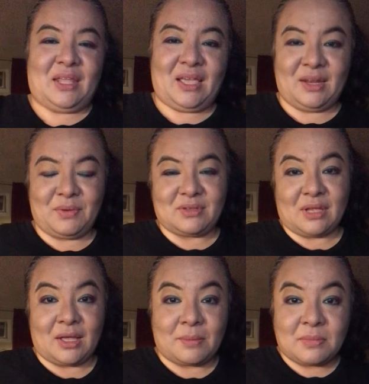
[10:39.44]
anyways,
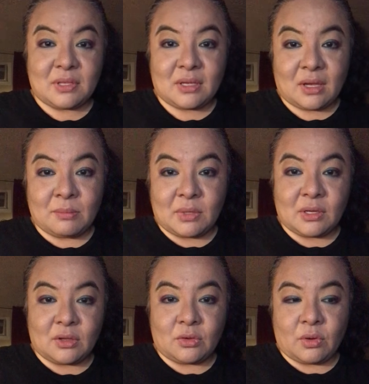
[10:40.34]
I'm
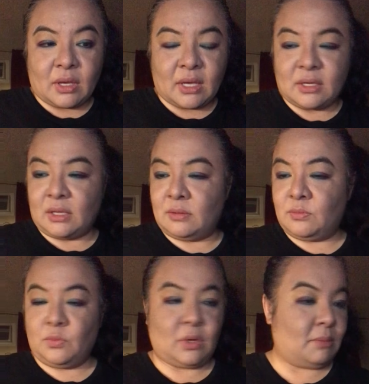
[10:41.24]
gonna go ahead and
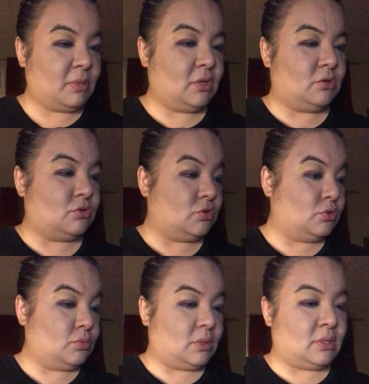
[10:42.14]
what I'm gonna
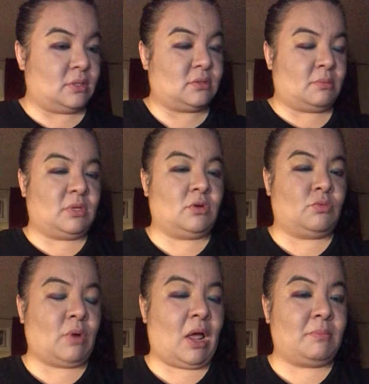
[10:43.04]
do is I'm gonna
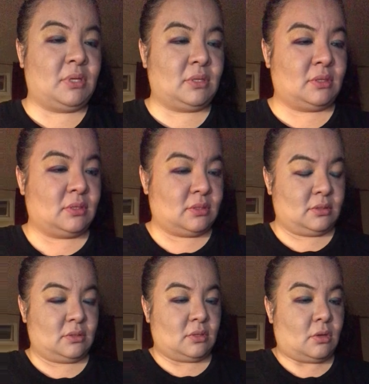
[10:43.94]
grab.
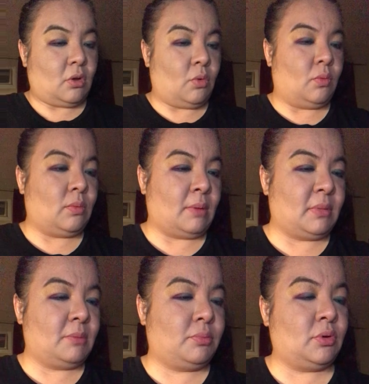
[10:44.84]
Oh, I'm
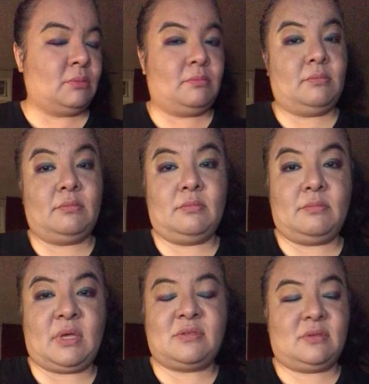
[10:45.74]
gonna put
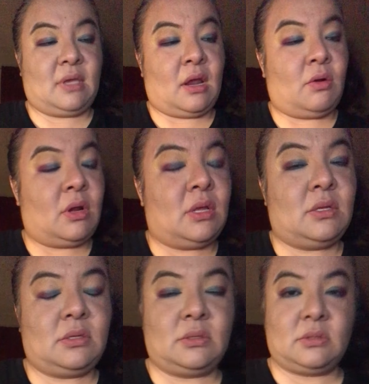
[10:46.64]
mascara.
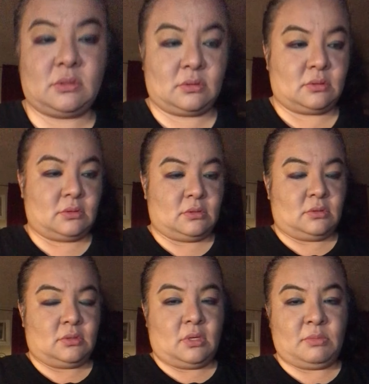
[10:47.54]

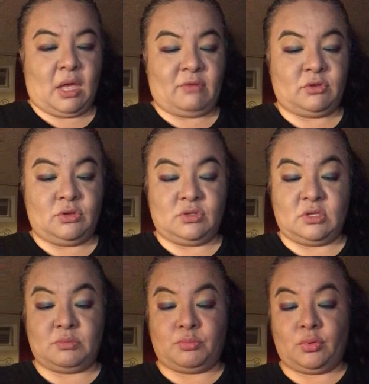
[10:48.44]
I have to use
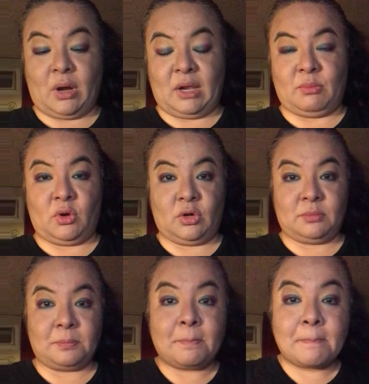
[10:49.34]
this primer
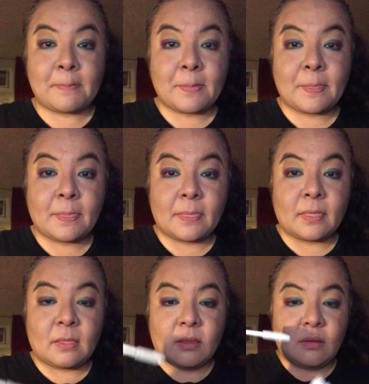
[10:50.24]

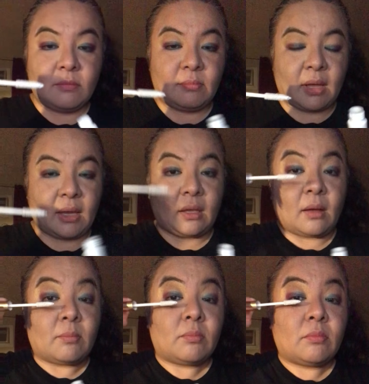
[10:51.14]
by
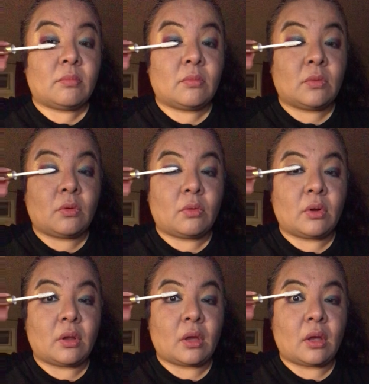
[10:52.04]

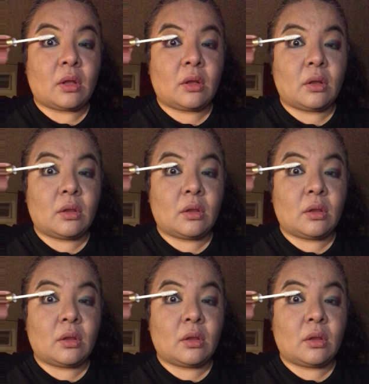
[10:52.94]
L'Oreal.